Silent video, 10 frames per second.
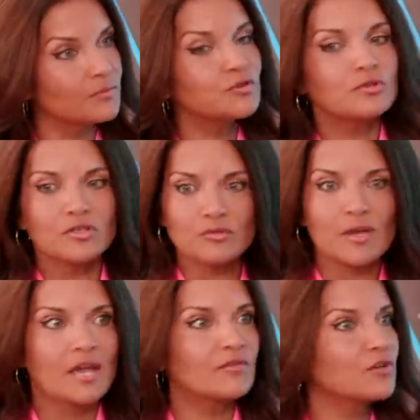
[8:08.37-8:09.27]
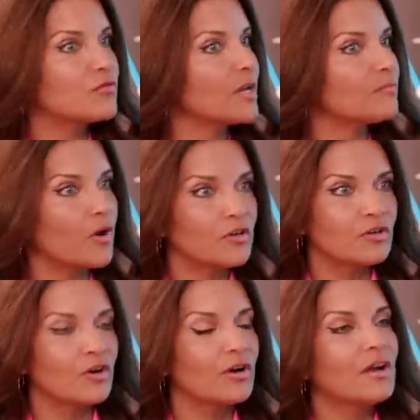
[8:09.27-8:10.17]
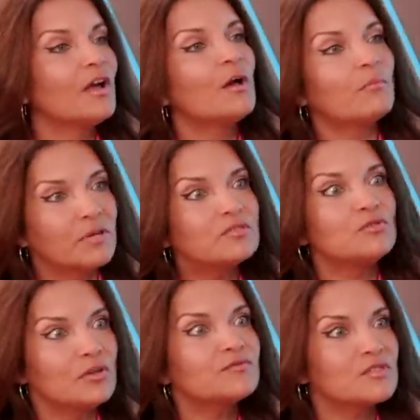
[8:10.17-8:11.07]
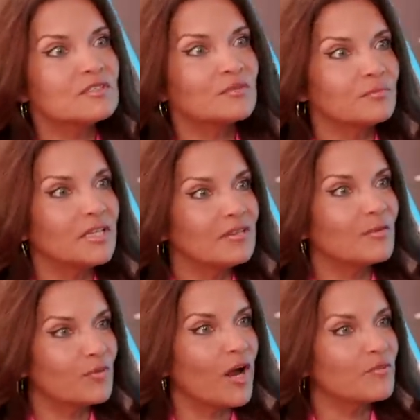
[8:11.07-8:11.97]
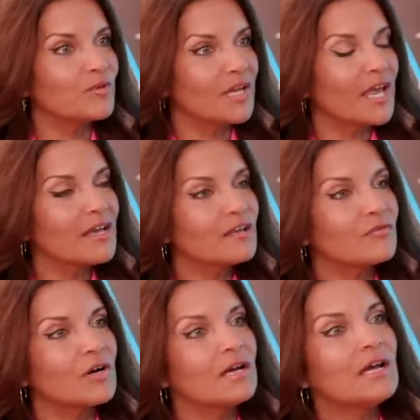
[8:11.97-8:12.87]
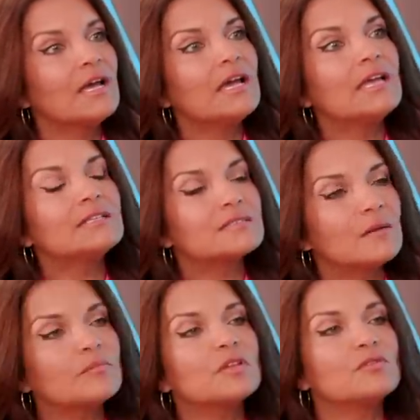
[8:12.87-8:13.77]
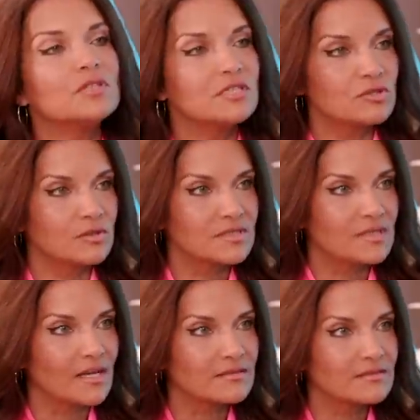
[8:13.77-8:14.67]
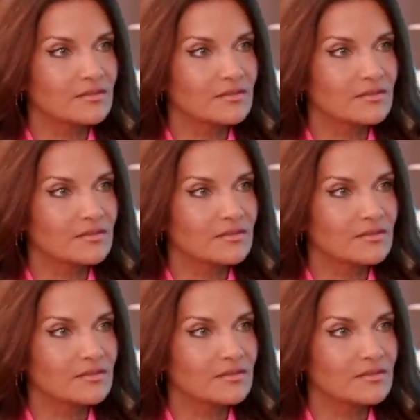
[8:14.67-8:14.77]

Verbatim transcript: Sure, you may have a great partner, but you have to still be the primary caregiver is something you need to assess.